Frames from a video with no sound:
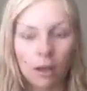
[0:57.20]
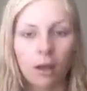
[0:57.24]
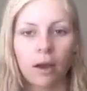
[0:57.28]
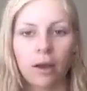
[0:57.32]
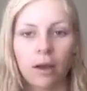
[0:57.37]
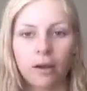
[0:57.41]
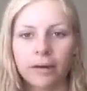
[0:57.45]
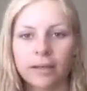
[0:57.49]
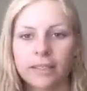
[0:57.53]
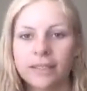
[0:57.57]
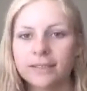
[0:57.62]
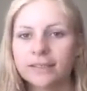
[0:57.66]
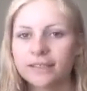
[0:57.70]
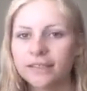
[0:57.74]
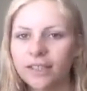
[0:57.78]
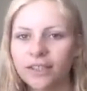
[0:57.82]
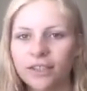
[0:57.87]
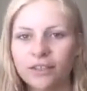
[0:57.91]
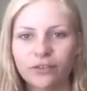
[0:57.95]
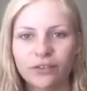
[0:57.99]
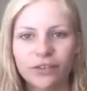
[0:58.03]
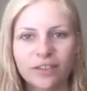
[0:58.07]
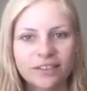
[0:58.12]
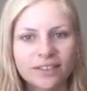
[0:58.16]
Alright,
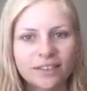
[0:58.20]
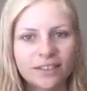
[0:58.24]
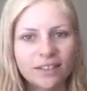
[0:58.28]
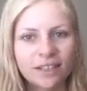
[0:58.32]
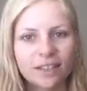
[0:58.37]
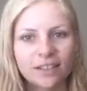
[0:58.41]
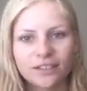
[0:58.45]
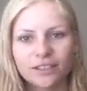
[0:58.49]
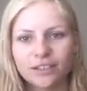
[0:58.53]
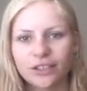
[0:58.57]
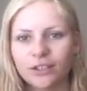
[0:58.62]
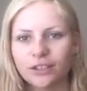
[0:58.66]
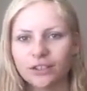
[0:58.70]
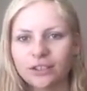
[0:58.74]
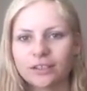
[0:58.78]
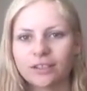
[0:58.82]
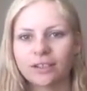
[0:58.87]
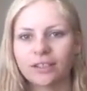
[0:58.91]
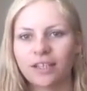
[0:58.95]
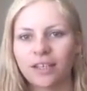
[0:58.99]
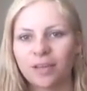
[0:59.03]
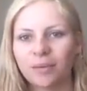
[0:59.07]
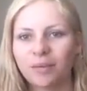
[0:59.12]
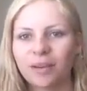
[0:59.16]
so firstly, excuse
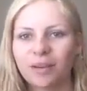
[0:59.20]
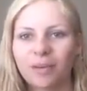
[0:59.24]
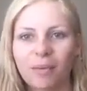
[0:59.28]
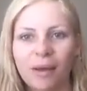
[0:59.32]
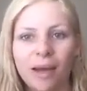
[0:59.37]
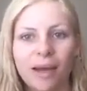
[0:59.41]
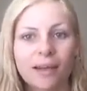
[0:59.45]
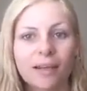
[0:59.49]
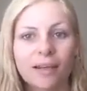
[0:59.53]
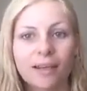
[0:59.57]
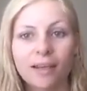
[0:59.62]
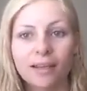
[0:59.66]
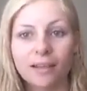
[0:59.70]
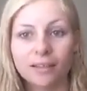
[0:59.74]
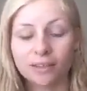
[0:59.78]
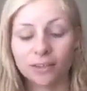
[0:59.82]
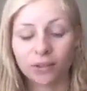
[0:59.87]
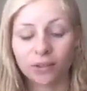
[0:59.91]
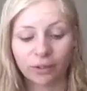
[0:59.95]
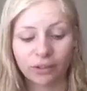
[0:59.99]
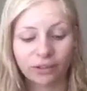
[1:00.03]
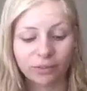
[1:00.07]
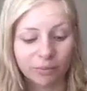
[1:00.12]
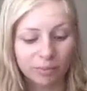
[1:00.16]
Liam in the back, he is
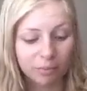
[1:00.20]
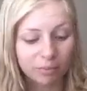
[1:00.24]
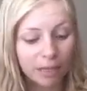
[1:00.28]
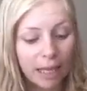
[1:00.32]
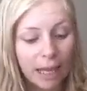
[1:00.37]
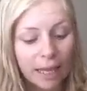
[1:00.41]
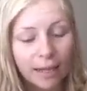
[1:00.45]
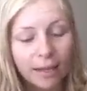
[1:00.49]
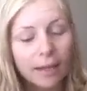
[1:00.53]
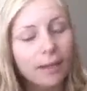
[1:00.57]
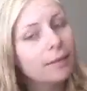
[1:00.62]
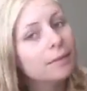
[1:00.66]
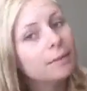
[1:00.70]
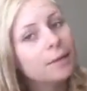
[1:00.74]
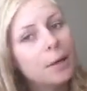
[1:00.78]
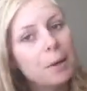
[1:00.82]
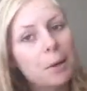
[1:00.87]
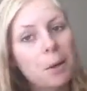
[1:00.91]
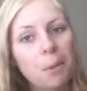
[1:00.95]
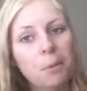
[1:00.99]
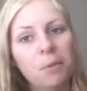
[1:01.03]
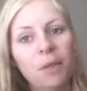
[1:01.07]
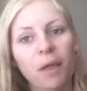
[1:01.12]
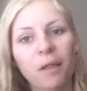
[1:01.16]
to be playing.
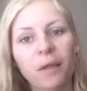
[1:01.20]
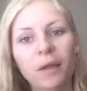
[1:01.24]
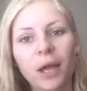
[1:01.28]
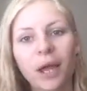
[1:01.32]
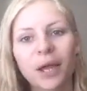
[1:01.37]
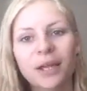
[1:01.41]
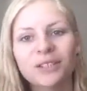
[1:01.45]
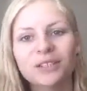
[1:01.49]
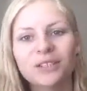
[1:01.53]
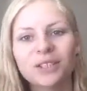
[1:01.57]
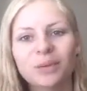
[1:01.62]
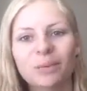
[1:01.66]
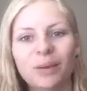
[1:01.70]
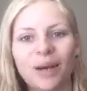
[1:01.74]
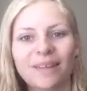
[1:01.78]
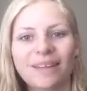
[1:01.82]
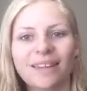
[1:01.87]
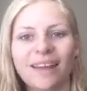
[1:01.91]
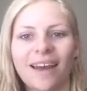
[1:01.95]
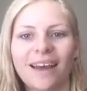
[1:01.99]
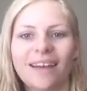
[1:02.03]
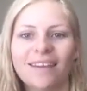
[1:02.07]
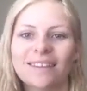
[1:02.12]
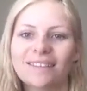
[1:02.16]
Nothing I can do about
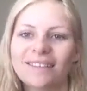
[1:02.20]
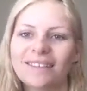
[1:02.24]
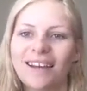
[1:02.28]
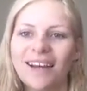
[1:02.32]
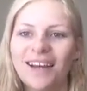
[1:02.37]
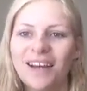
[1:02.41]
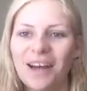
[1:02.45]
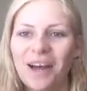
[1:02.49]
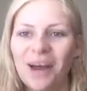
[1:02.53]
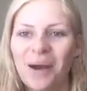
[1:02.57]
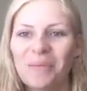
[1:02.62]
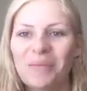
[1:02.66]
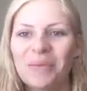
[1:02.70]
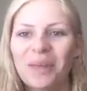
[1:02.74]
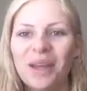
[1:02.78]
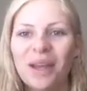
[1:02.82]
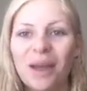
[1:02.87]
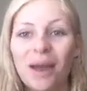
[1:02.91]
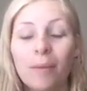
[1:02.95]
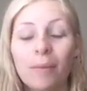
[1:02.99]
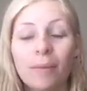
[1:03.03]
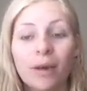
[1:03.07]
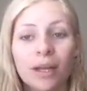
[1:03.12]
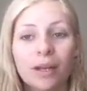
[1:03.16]
that.
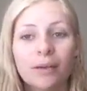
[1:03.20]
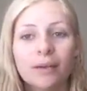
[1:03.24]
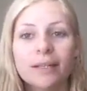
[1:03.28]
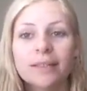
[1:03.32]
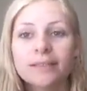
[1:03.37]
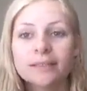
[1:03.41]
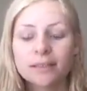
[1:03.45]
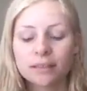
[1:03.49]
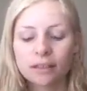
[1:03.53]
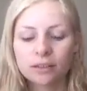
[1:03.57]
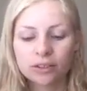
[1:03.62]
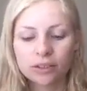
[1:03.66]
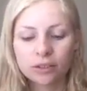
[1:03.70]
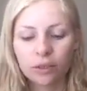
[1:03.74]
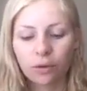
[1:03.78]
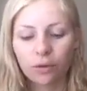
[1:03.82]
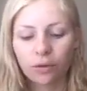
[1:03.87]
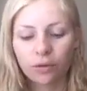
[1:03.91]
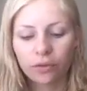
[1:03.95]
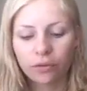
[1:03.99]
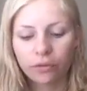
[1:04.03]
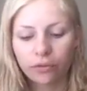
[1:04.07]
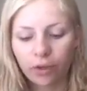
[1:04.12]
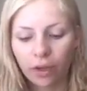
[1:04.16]
But anyways,
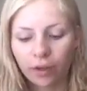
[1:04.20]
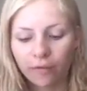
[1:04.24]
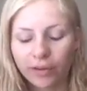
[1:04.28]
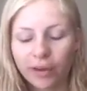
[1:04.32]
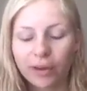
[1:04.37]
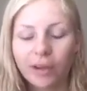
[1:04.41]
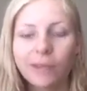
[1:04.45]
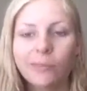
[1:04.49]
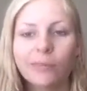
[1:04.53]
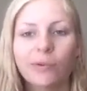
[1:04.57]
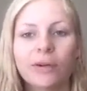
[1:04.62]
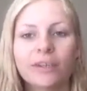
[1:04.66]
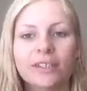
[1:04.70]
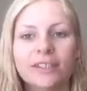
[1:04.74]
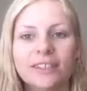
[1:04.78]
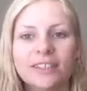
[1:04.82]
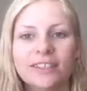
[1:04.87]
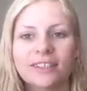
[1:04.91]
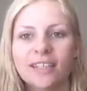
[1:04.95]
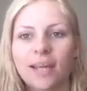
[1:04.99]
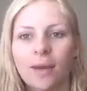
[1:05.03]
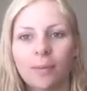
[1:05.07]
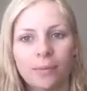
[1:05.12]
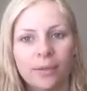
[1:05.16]
so a very important
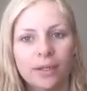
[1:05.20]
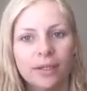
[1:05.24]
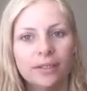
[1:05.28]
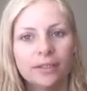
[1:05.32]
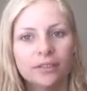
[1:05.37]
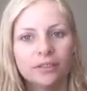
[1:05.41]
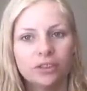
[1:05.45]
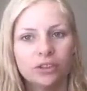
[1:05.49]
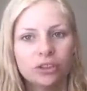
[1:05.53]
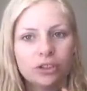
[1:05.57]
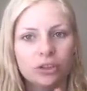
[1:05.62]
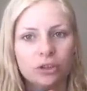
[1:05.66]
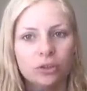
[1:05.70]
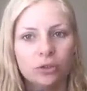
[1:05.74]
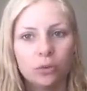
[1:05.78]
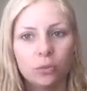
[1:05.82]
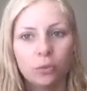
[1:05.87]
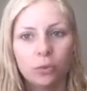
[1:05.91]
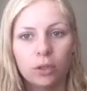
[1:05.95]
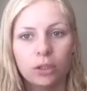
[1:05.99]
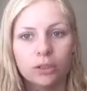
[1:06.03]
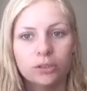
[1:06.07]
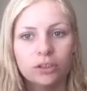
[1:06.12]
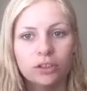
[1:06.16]
step is to
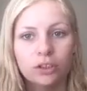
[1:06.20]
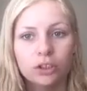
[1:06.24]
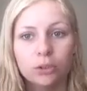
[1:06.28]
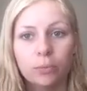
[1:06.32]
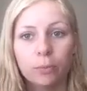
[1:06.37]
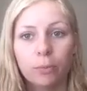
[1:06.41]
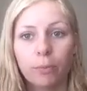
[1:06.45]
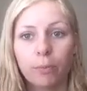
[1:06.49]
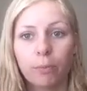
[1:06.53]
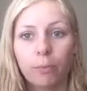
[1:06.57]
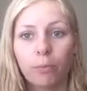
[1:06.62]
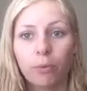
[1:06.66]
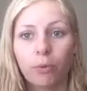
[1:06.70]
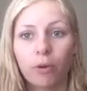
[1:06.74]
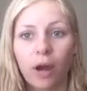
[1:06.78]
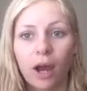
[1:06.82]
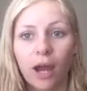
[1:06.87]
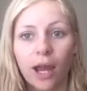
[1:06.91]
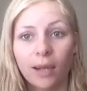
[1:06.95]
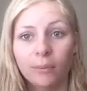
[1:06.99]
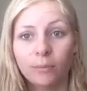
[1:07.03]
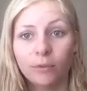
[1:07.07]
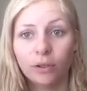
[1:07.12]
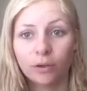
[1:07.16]
want to
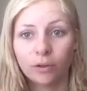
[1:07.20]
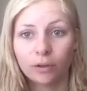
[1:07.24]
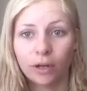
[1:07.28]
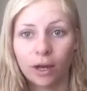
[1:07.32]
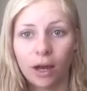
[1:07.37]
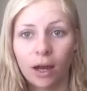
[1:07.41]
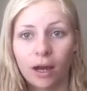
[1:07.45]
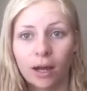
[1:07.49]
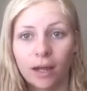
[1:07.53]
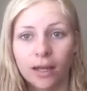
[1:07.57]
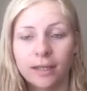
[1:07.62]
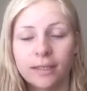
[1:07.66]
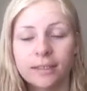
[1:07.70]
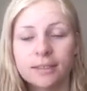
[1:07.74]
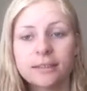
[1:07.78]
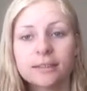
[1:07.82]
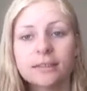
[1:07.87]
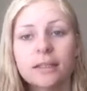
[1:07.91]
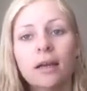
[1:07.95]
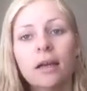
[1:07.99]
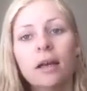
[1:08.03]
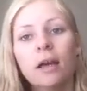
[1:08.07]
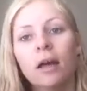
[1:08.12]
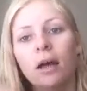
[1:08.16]
prime your
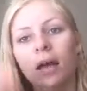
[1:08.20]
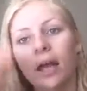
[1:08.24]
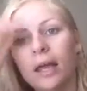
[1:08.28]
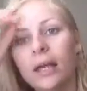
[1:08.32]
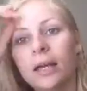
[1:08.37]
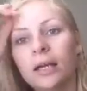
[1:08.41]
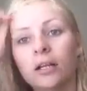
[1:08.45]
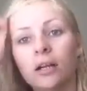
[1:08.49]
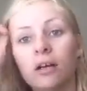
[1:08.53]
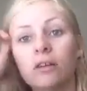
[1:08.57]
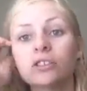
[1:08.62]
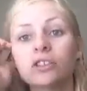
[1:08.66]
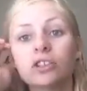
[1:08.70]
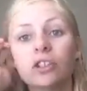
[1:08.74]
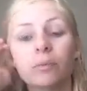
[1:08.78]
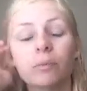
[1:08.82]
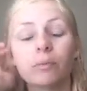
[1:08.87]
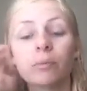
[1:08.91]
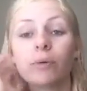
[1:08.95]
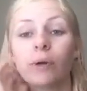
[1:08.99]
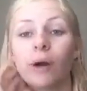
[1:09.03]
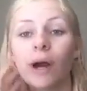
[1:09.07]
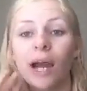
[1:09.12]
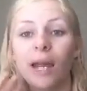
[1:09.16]
eyes and also
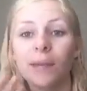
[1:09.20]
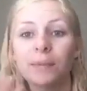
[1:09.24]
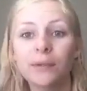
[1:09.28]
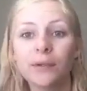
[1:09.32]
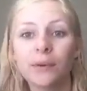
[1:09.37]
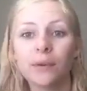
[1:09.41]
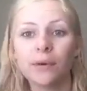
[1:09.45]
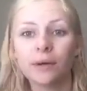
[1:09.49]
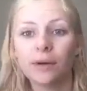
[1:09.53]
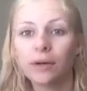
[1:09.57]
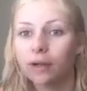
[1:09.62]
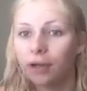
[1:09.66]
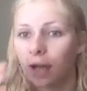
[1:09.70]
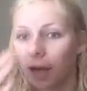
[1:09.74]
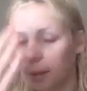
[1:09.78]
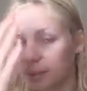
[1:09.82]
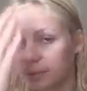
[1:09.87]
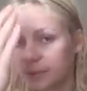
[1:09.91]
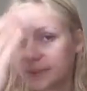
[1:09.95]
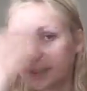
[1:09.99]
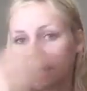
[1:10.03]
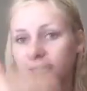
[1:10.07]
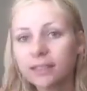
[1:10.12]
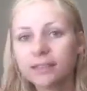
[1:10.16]
prime your
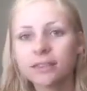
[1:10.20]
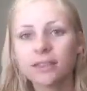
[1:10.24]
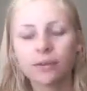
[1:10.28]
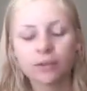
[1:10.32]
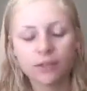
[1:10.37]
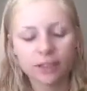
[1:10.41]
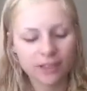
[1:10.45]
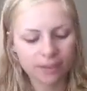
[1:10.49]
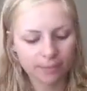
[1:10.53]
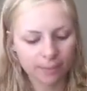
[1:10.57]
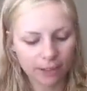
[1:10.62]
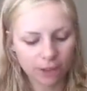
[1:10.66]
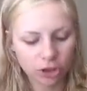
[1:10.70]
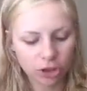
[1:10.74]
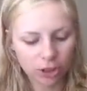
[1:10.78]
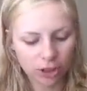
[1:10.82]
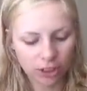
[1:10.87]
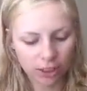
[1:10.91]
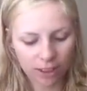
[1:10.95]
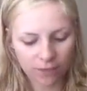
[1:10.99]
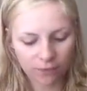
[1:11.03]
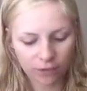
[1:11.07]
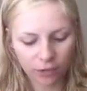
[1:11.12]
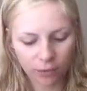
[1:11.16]
T-zone,
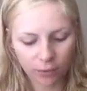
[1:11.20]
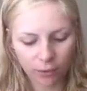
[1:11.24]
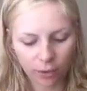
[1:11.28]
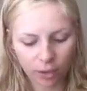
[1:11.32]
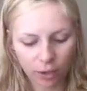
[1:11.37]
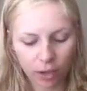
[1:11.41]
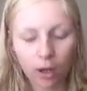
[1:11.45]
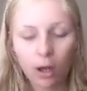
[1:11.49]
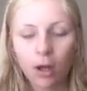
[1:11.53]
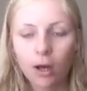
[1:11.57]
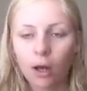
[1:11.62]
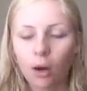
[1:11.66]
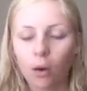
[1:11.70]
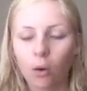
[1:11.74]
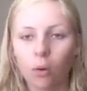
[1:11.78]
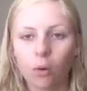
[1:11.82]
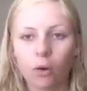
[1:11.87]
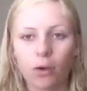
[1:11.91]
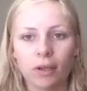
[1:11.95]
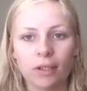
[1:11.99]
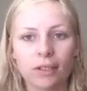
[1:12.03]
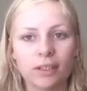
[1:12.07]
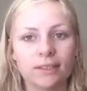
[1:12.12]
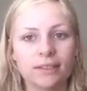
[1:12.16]
especially if you are
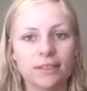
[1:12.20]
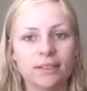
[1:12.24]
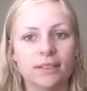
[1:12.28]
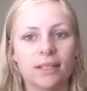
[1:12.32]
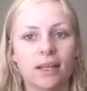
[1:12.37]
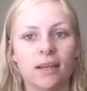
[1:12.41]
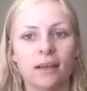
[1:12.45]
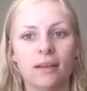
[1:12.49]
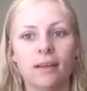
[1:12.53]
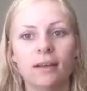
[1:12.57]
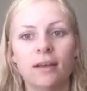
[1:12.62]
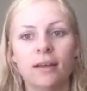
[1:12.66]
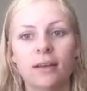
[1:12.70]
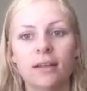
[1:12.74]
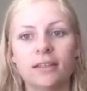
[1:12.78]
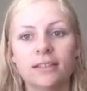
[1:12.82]
oily skin.